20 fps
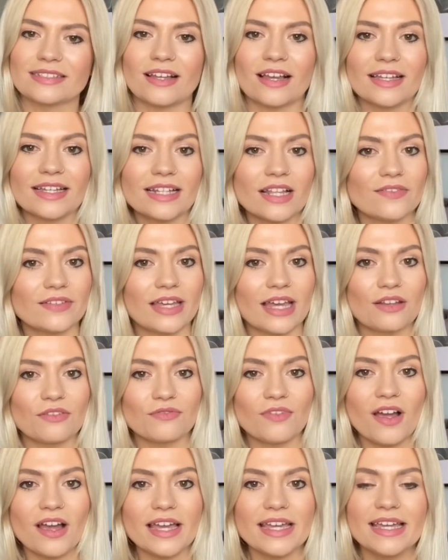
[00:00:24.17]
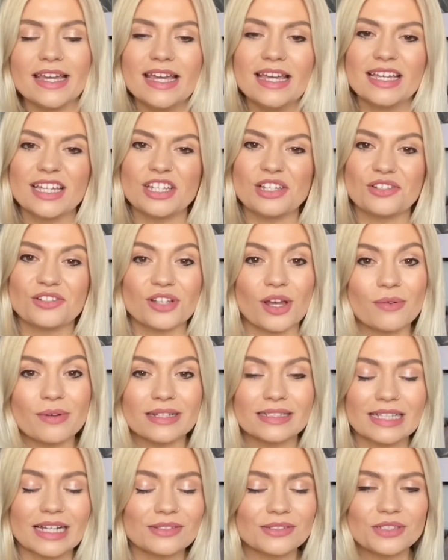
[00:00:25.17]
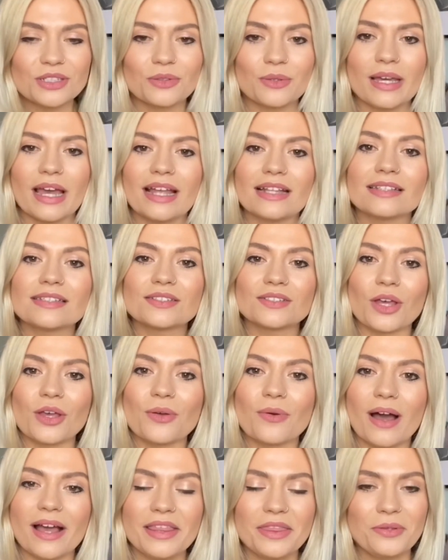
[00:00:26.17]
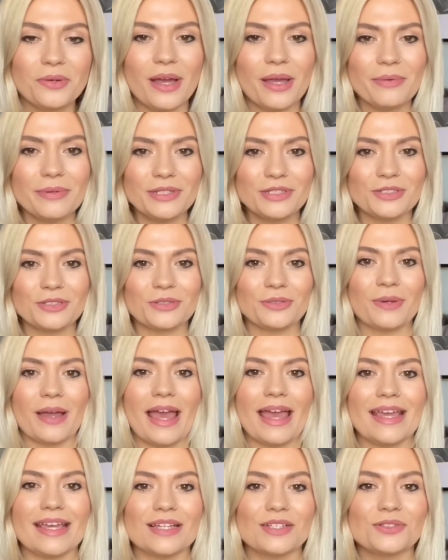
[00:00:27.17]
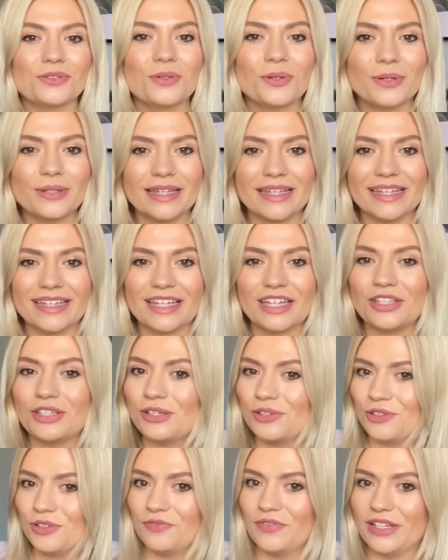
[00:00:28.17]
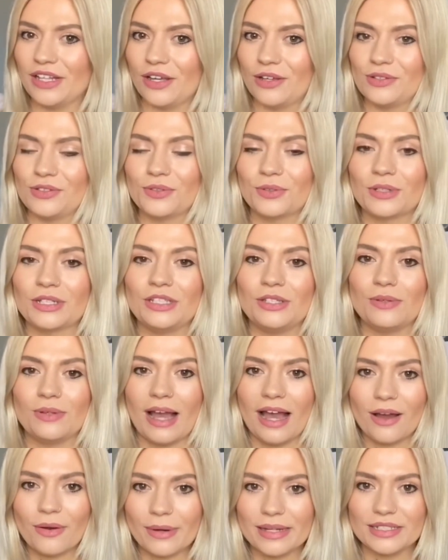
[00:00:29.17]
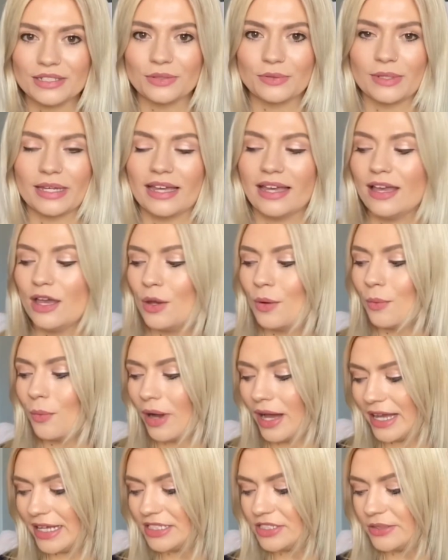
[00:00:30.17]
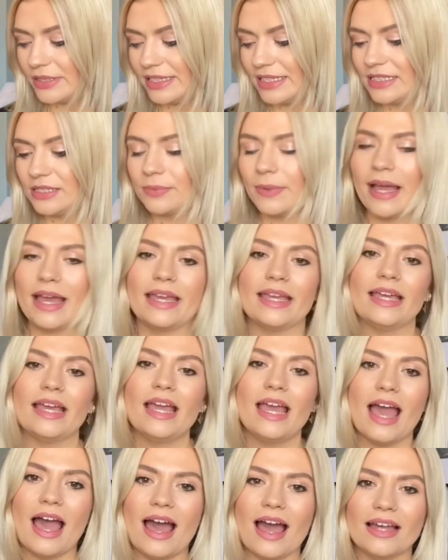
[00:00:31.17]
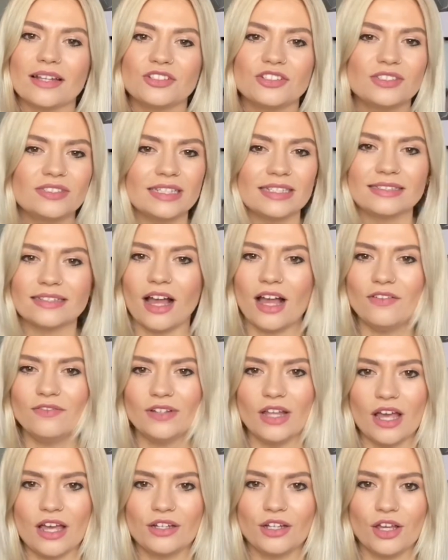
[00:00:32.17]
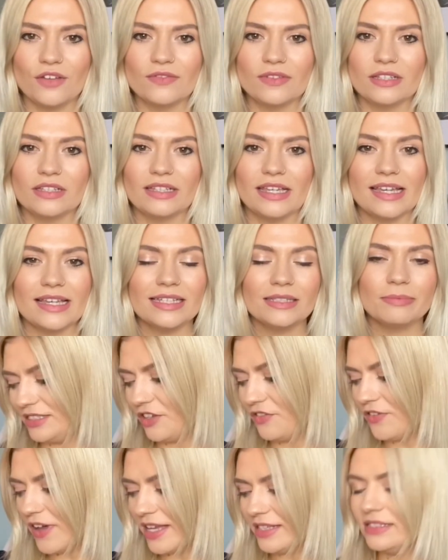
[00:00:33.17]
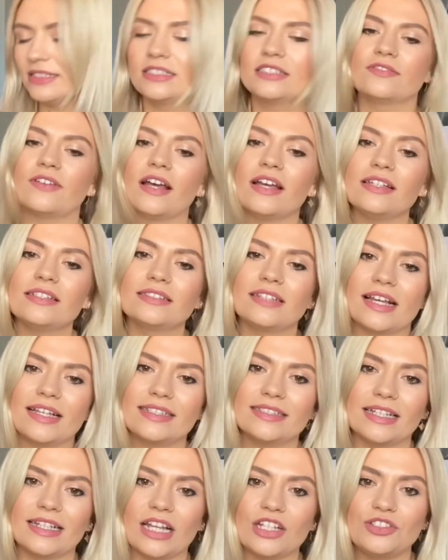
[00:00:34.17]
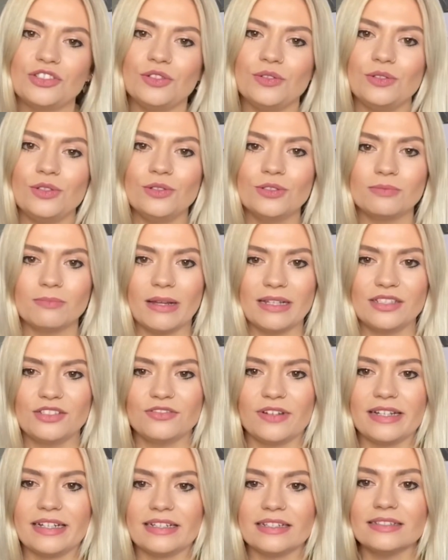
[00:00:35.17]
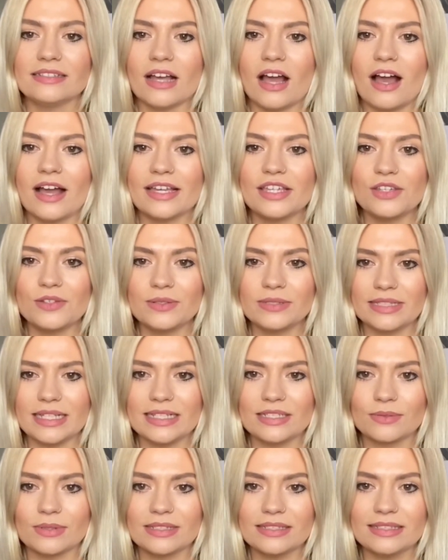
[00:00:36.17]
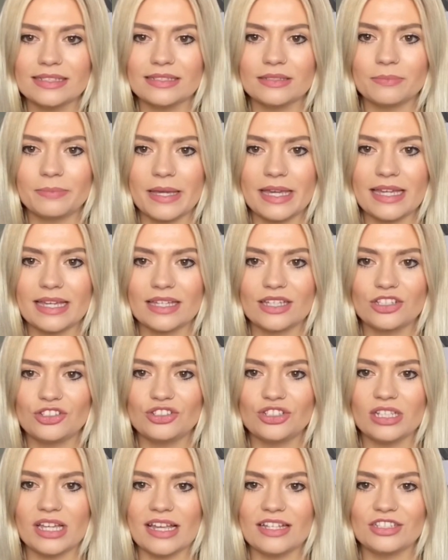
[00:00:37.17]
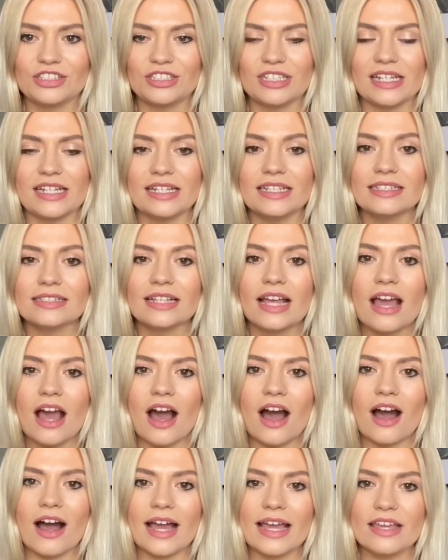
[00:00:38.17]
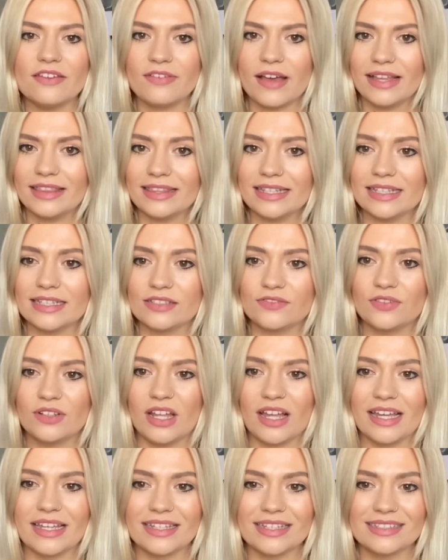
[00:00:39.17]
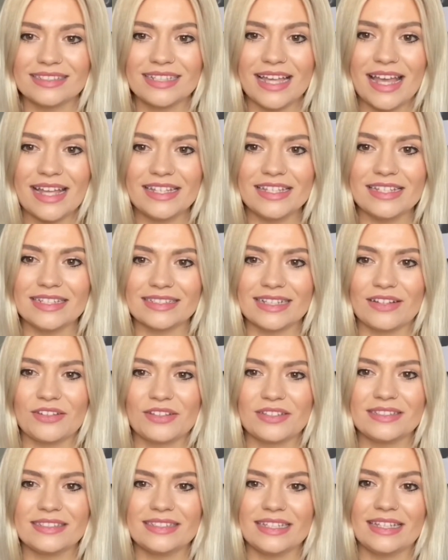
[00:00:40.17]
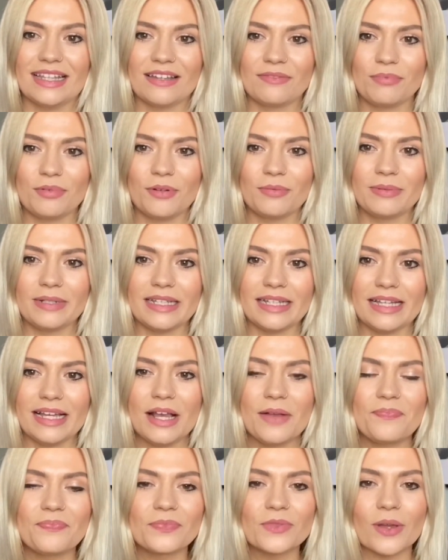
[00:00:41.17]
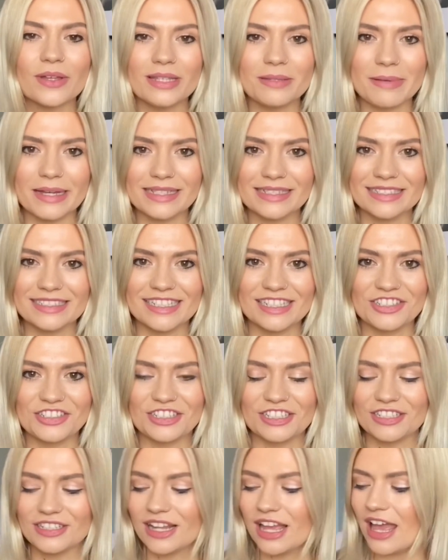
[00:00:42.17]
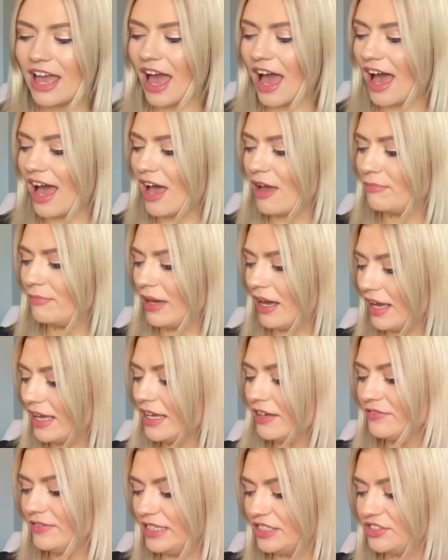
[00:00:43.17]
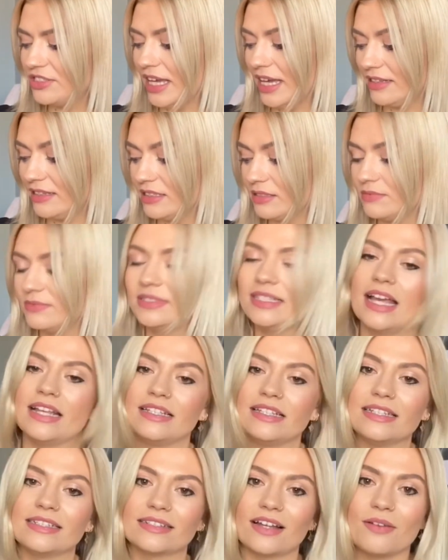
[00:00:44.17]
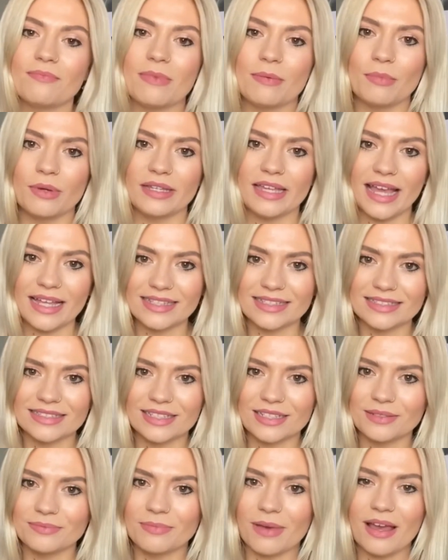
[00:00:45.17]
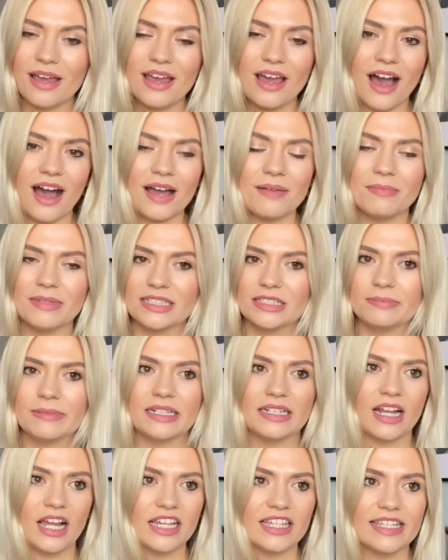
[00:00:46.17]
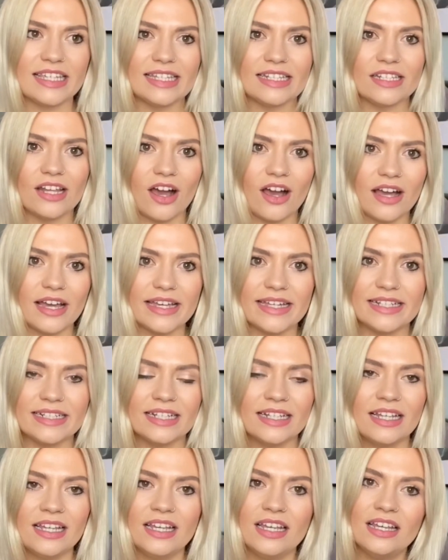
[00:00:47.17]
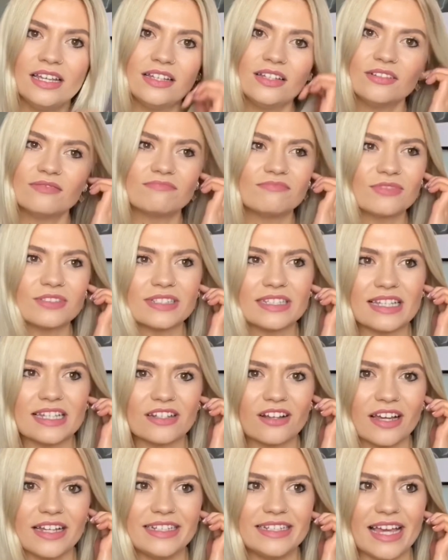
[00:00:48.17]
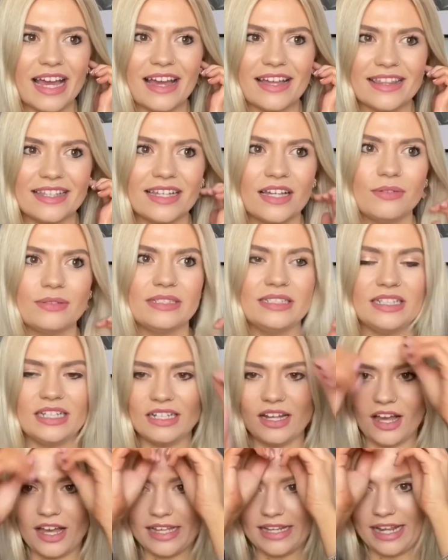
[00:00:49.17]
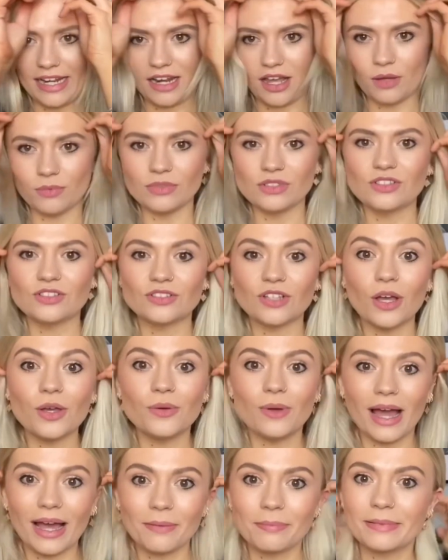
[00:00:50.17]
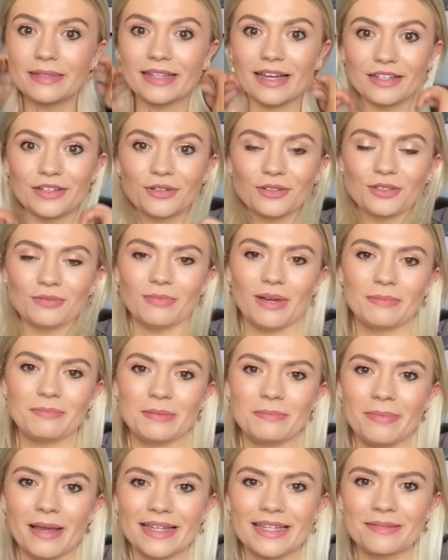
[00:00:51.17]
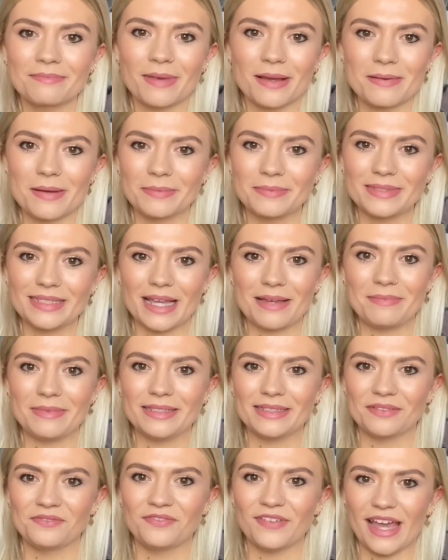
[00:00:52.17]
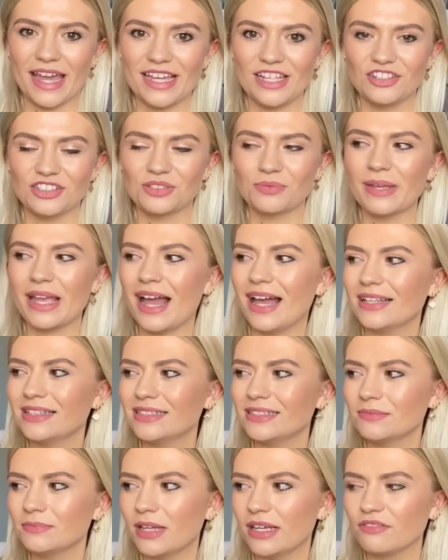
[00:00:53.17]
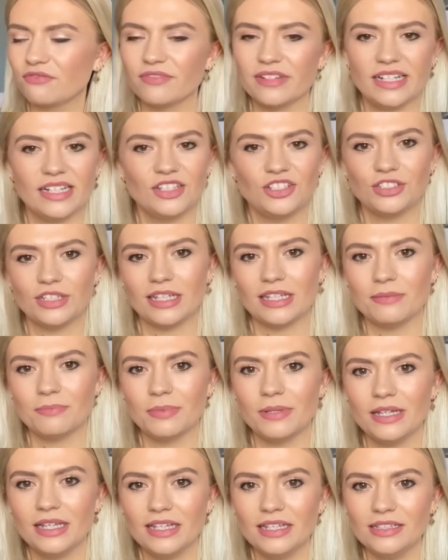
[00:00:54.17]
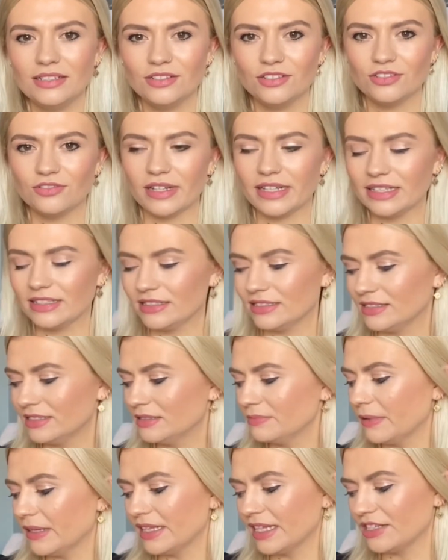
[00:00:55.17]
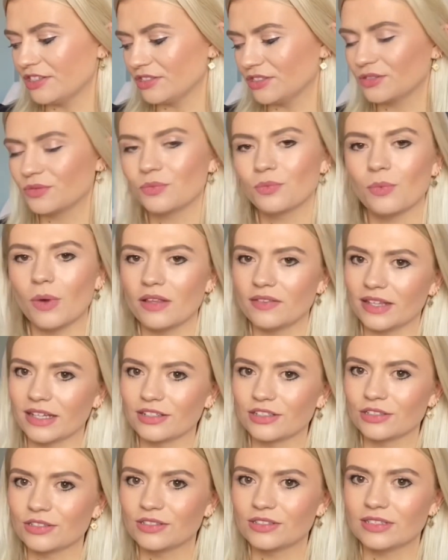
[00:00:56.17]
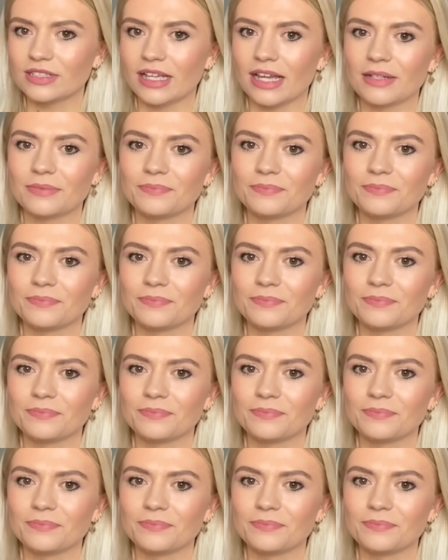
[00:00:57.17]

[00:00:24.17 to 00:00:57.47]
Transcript: I can never get it right. Can you show us how to do it? And so I thought I would do a talking YouTube video, talking you how I do it, why I do it this way, and just things that I've learned over the years. So first things first, like I said, I do use my straighteners. I use these ones. These are pink GHDs. I've had these for like 10 years now. You can see they're probably not in the best condition. I have literally had them for 10 years. I remember getting them, I must have been like year 9. Was it year 9? Yeah, I think I was in year 9 and I was so happy that I got them. I'd been begging my mum to get me some for ages. We had some like really cheap straighteners, but they just weren't that good, so yeah.